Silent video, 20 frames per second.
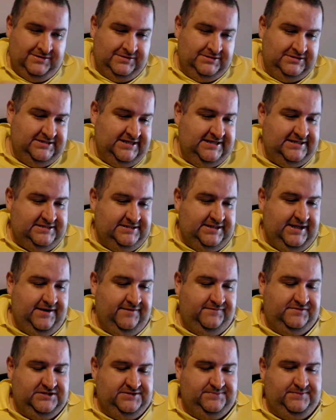Since then,
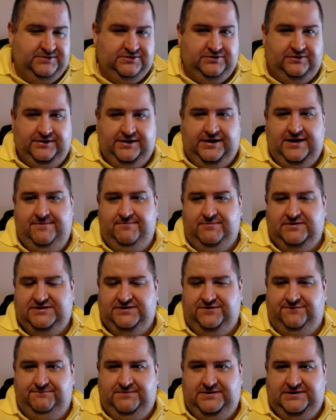I've just been trying to keep
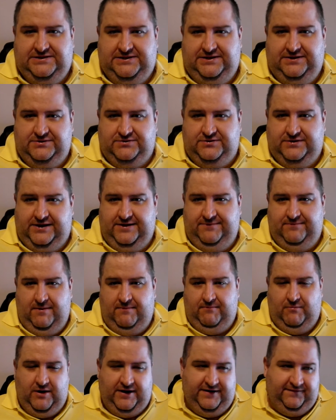myself busy and trying to keep my
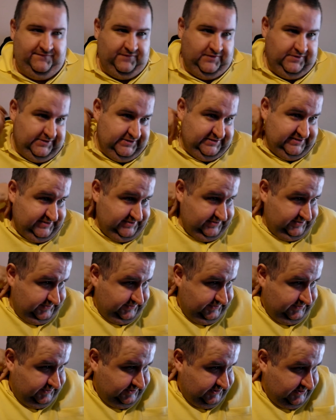mind focused.
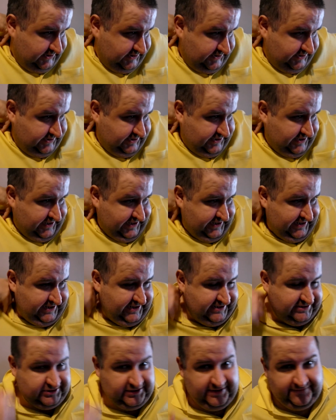
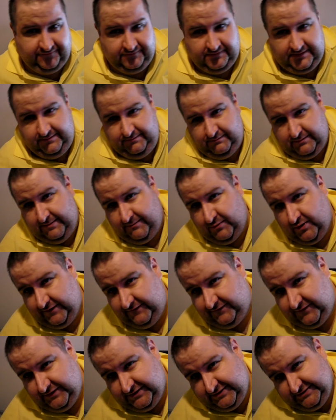Aside from keeping my mind
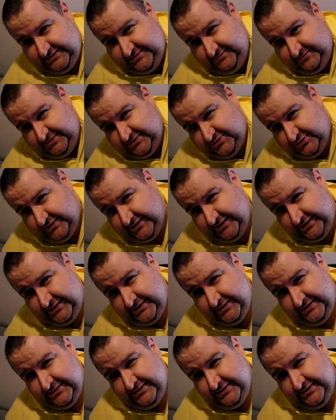focused, I've been trying